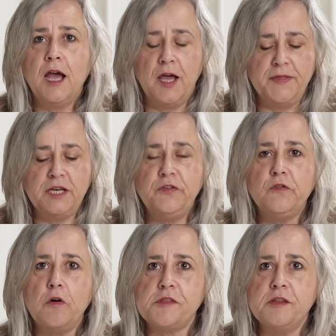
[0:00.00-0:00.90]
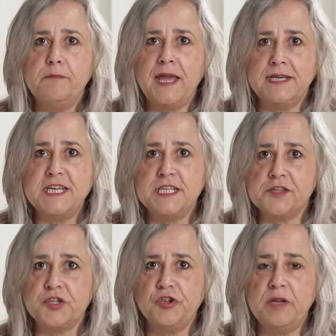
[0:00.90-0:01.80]
And then if you've got some magnetic
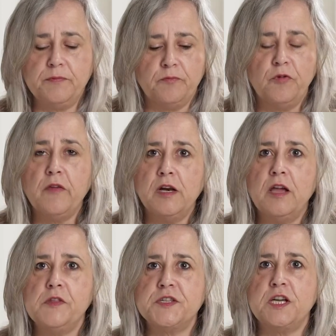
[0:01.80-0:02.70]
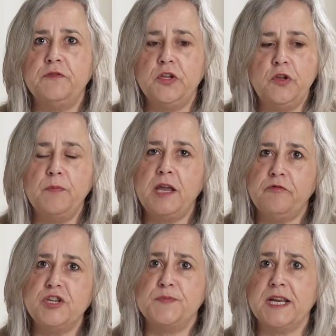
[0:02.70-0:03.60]
strip, rather like the stuff that you make
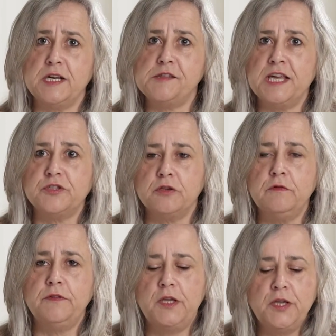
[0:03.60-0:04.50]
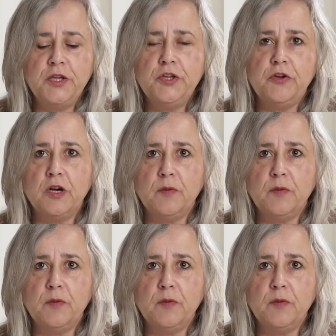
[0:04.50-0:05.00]
fridge magnets out of, you can